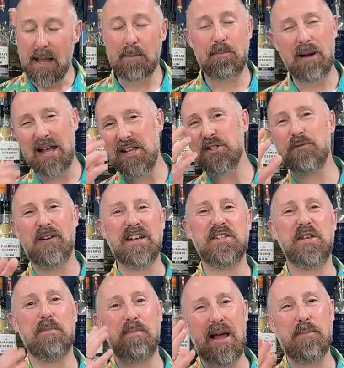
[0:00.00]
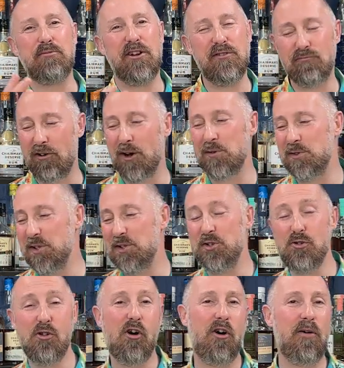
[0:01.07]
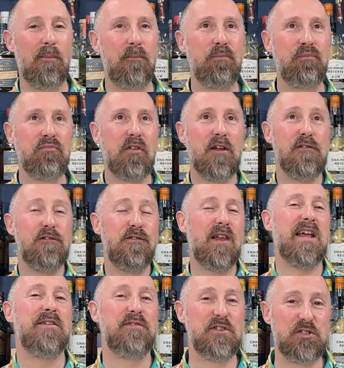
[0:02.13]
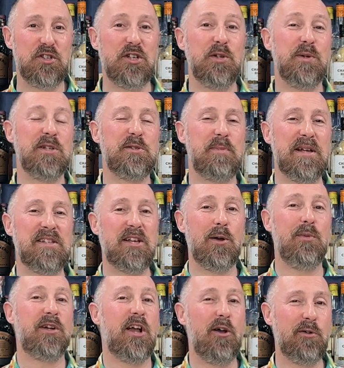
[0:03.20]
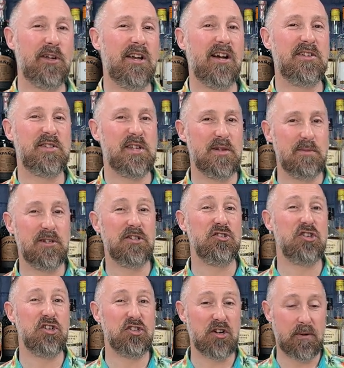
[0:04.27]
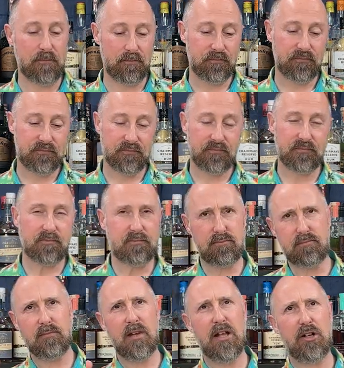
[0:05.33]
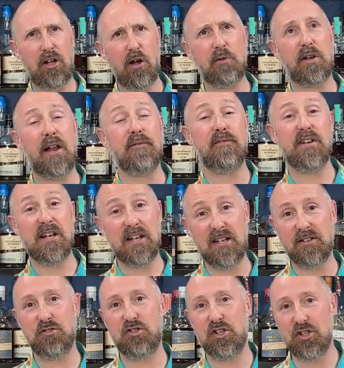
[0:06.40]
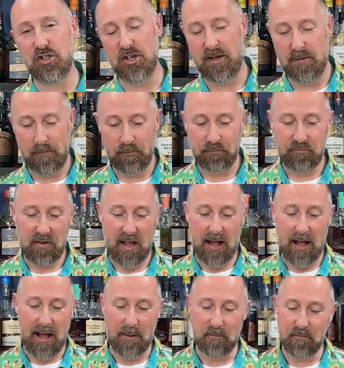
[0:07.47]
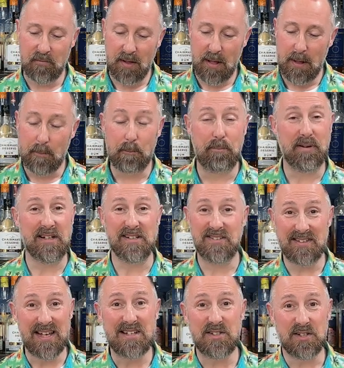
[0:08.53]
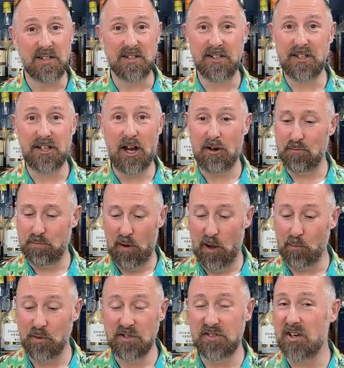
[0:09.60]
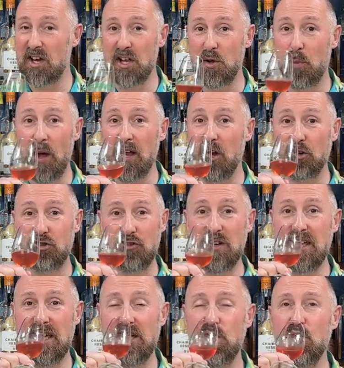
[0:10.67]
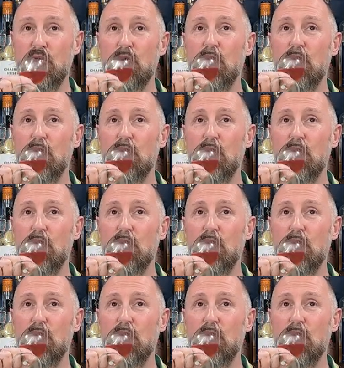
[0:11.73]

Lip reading: But let's face it, blackberry and rose is not flavours that you'd expect to go with coconut, cinnamon and ginger. Coconut, vanilla, ginger. But it's decent, you know, I wouldn't turn it away, I'd drink it.